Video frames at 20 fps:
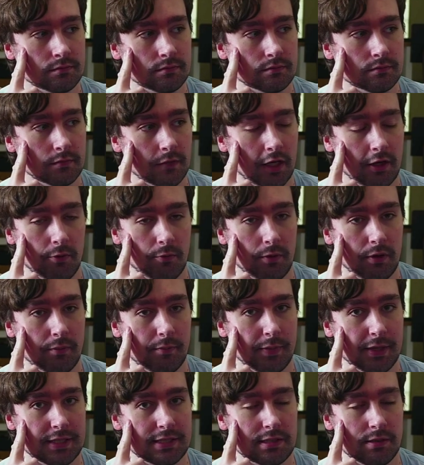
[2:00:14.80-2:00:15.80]
I don't want to
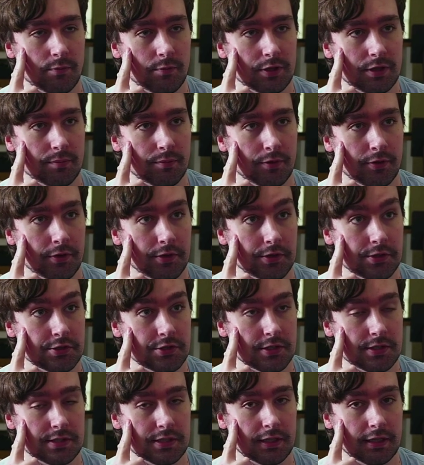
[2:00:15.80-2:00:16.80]
mix them with the birds
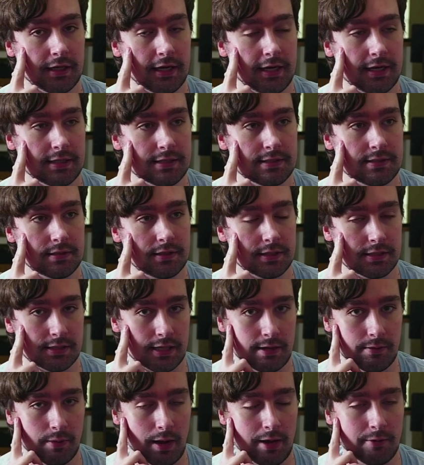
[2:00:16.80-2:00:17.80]
just in case, because I,
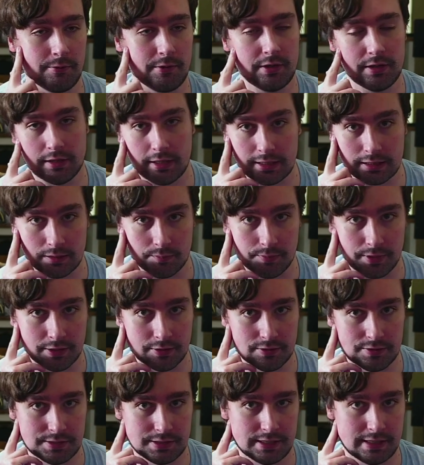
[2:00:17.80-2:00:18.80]
I really like the bigger
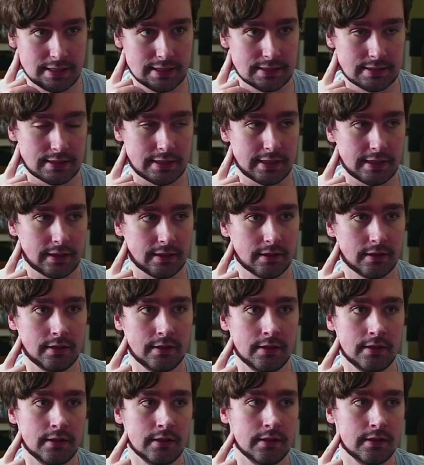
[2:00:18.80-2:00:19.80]
snakes like
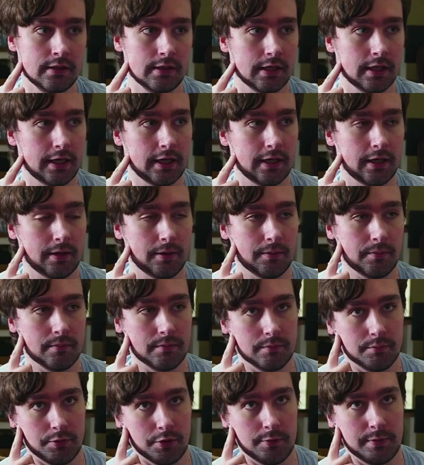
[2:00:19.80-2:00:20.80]
uh,
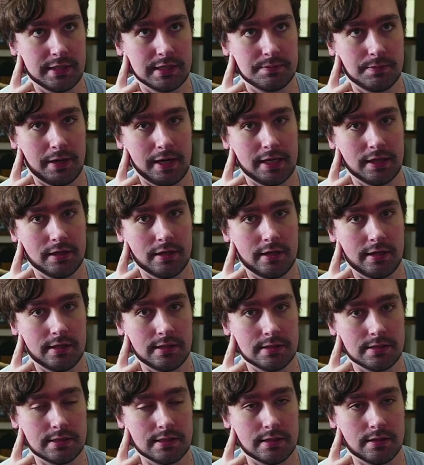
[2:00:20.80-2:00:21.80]
Burmese
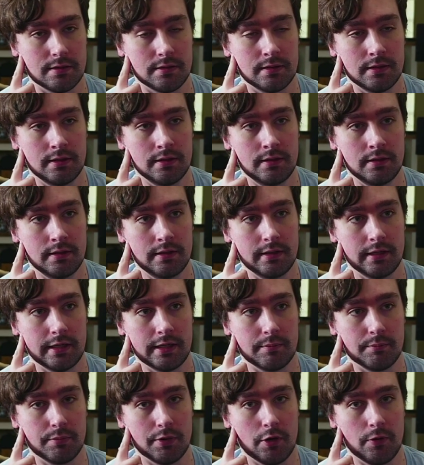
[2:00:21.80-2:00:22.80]
pythons and,
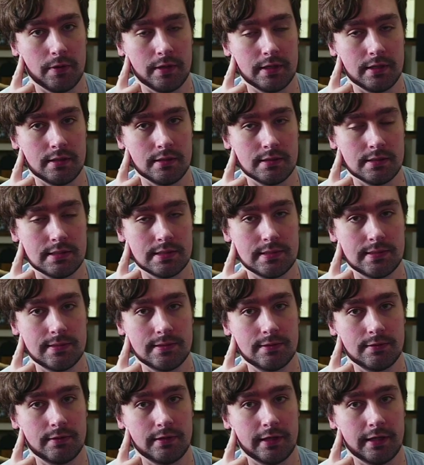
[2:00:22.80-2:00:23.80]
and boas
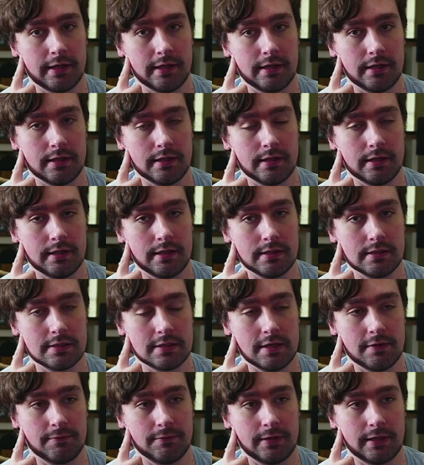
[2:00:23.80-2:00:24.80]
and uh,
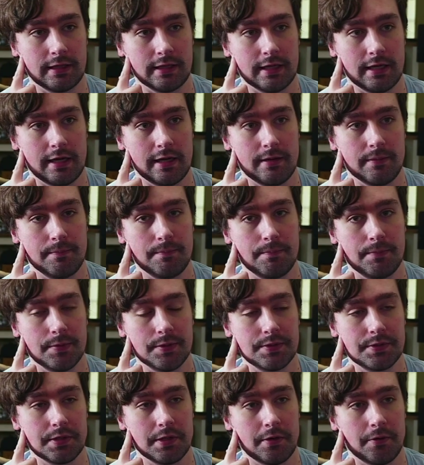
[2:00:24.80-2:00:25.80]
stuff like that.
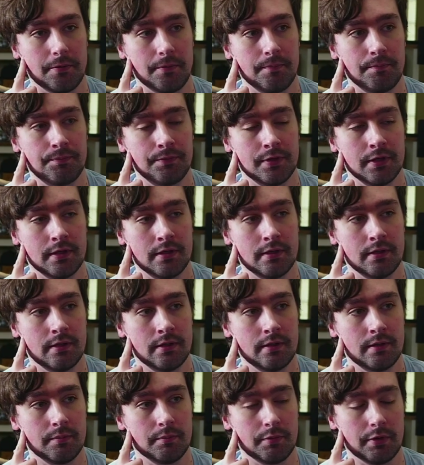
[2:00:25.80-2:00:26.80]
So,
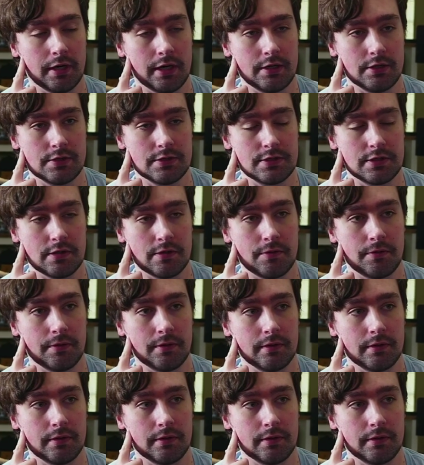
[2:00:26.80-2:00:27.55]
but I just don't